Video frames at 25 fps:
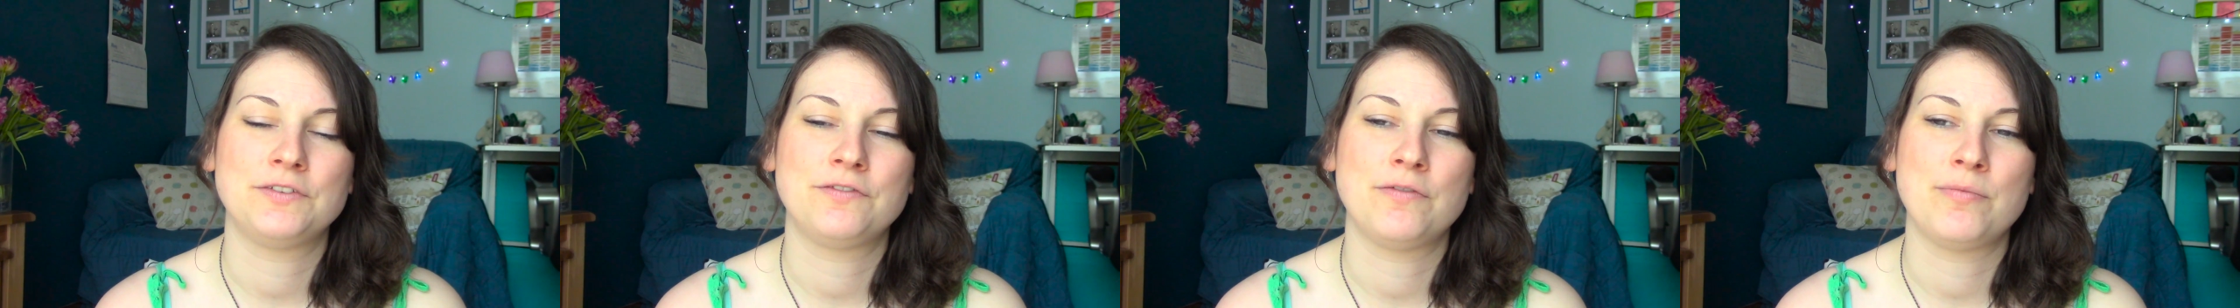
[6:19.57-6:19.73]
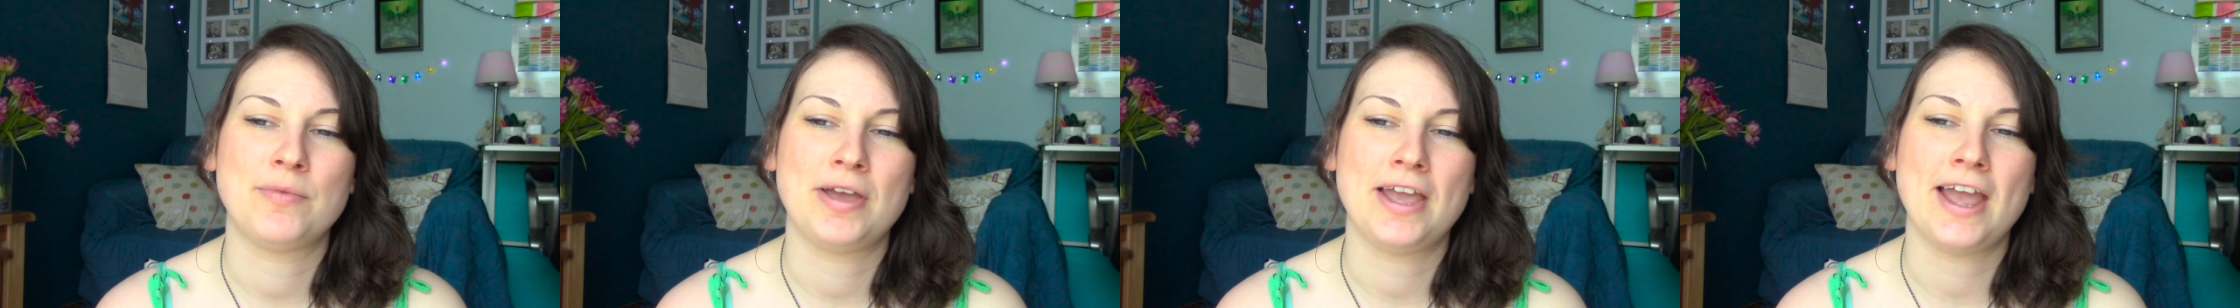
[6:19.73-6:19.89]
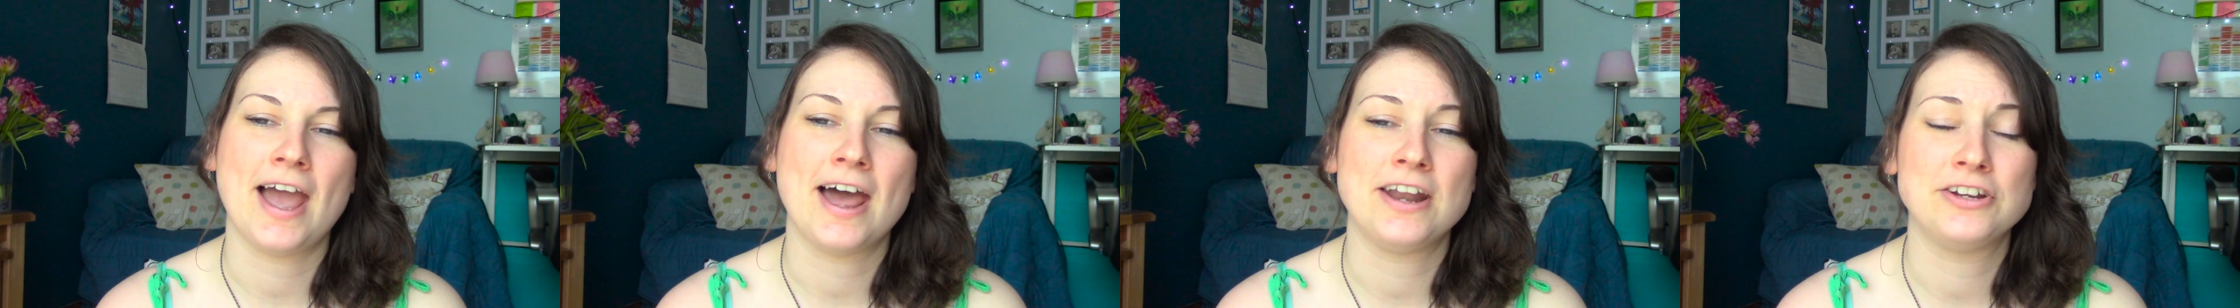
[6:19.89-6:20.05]
for
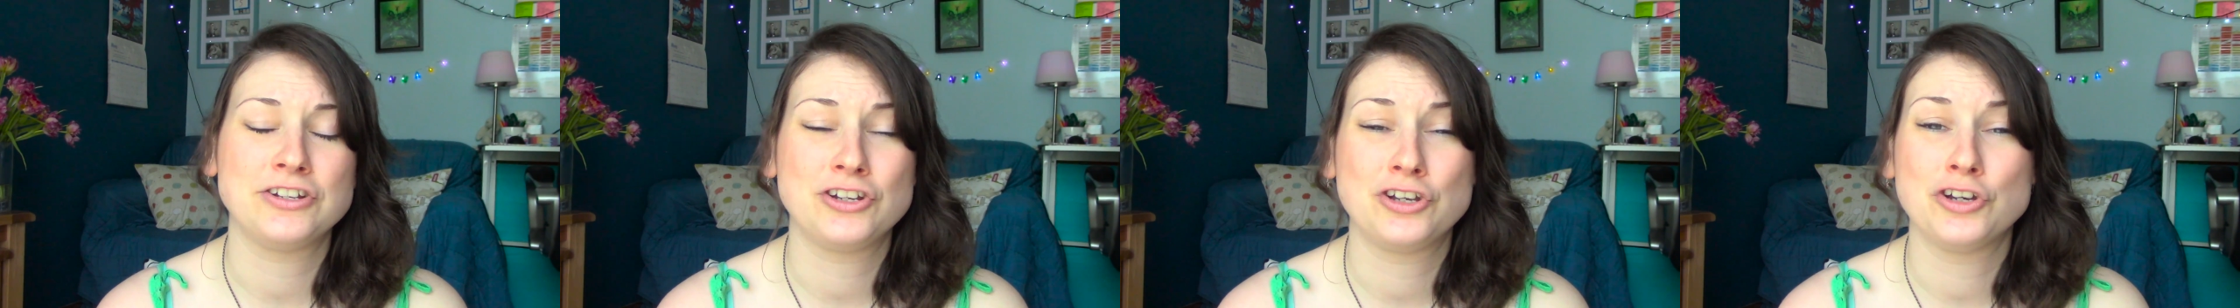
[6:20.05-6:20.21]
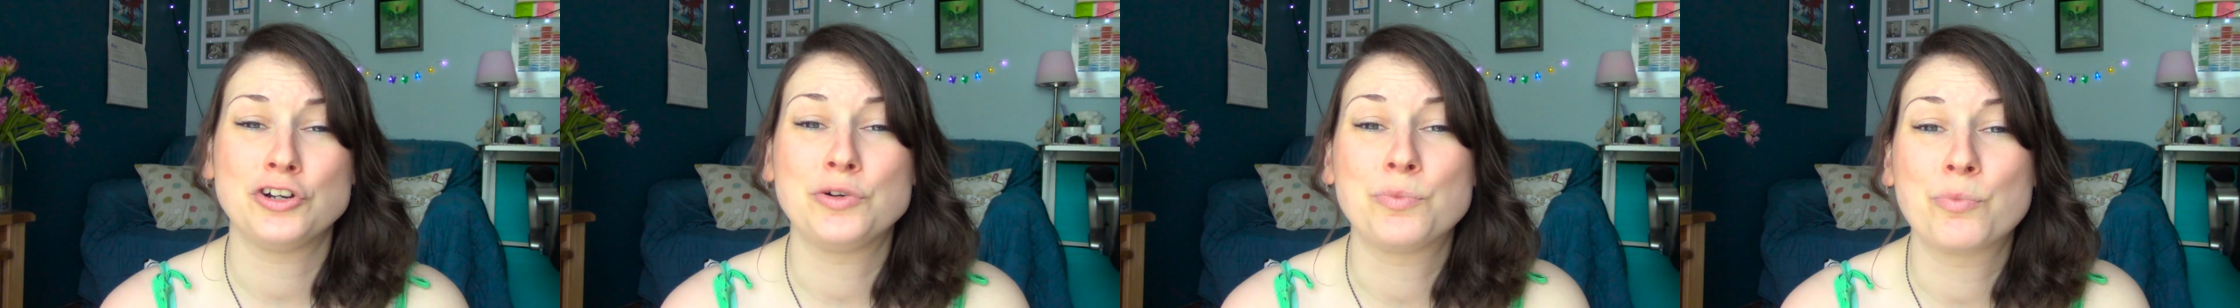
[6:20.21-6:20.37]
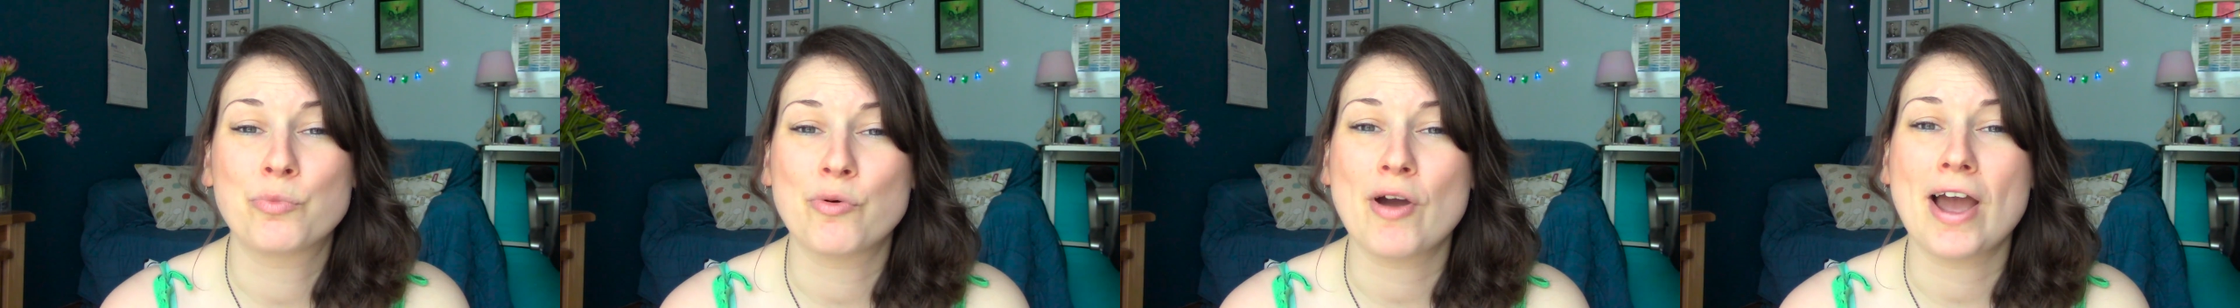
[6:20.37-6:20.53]
me and
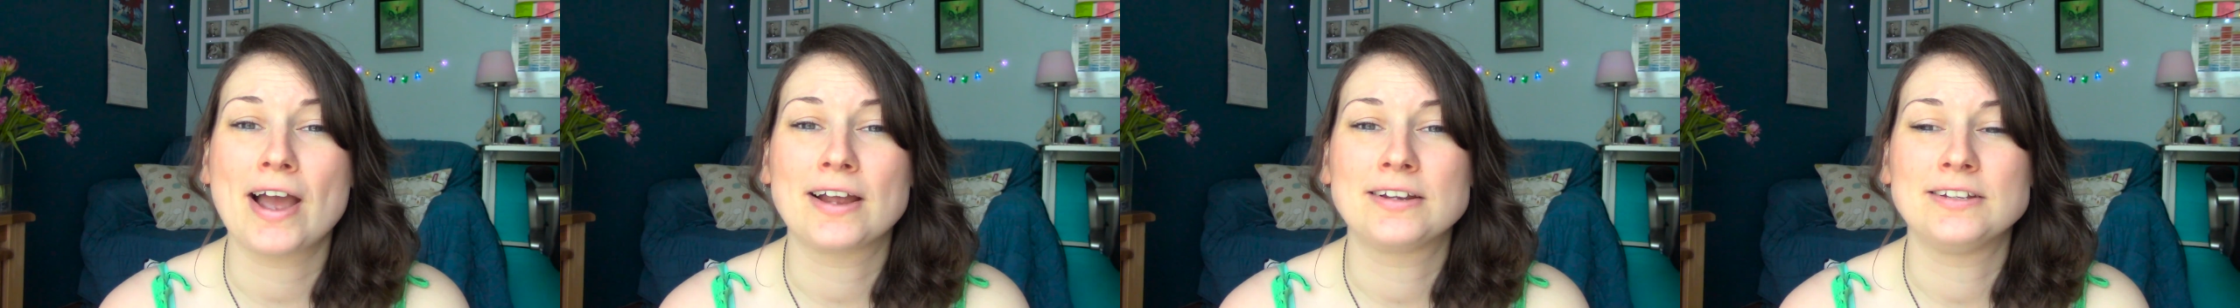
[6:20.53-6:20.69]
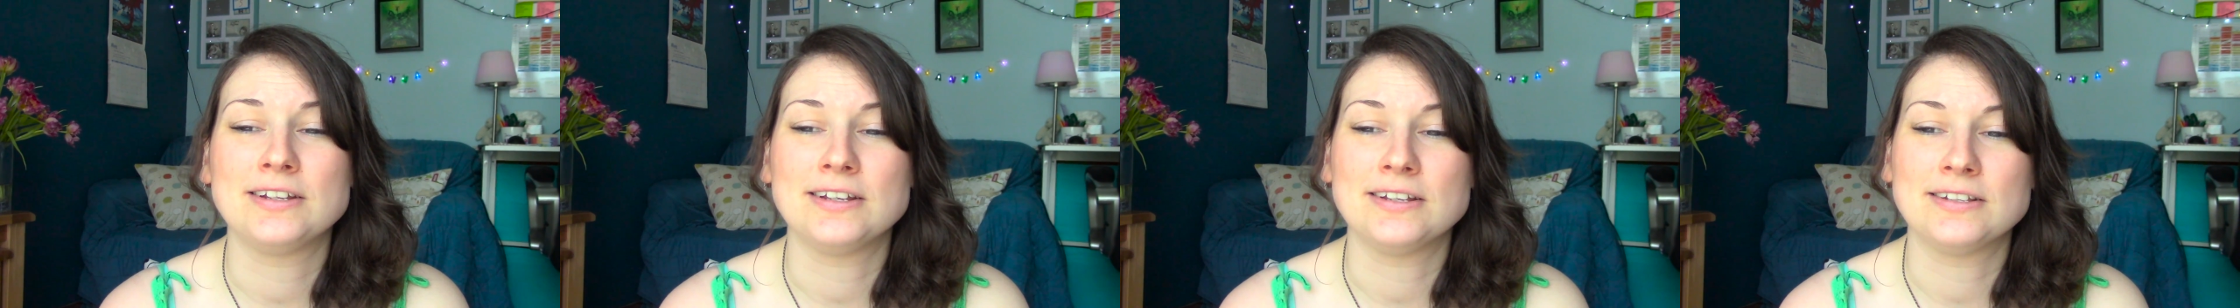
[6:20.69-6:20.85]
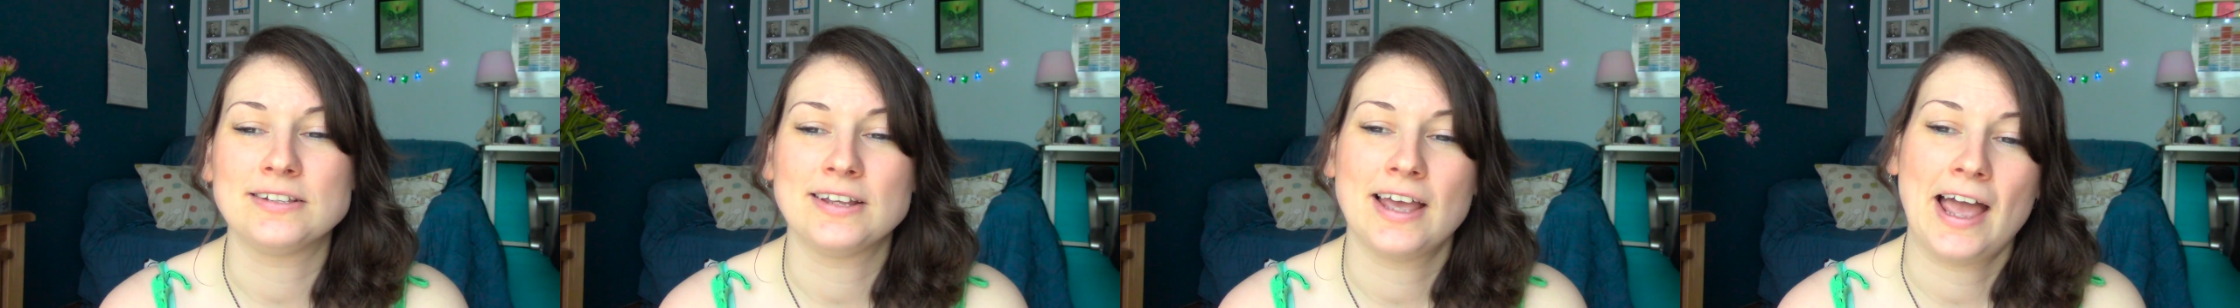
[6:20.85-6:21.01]
good
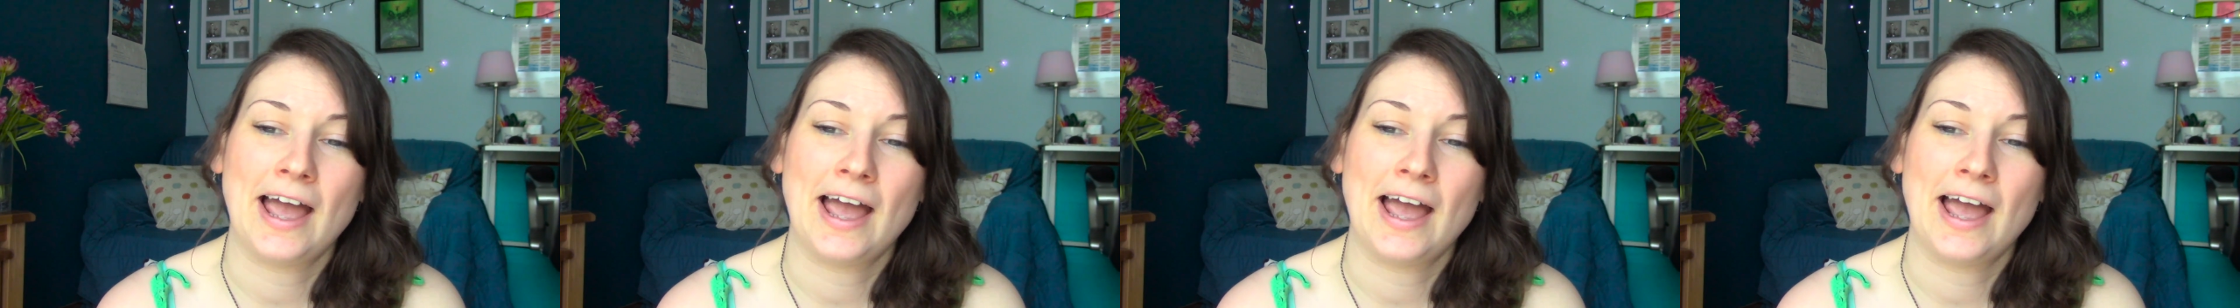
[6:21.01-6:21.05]
practice